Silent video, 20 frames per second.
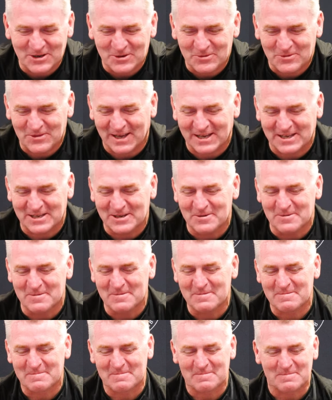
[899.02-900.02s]
you. Thank you.
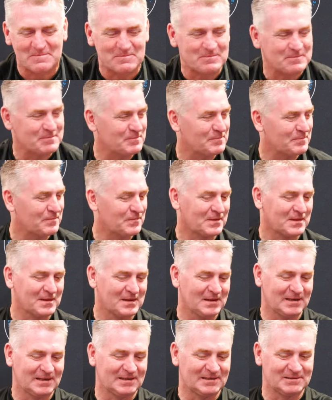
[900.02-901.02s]
All right. Thanks, everyone.
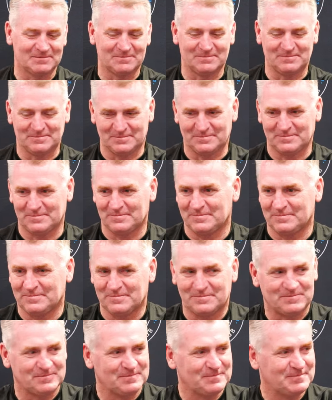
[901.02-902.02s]
We'll wrap it up there. Appreciate
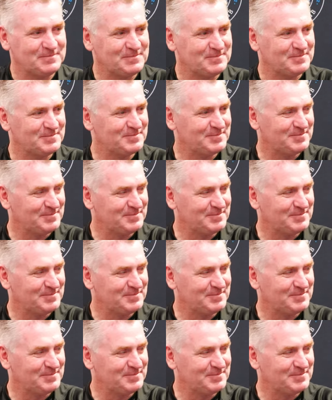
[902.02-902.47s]
the time.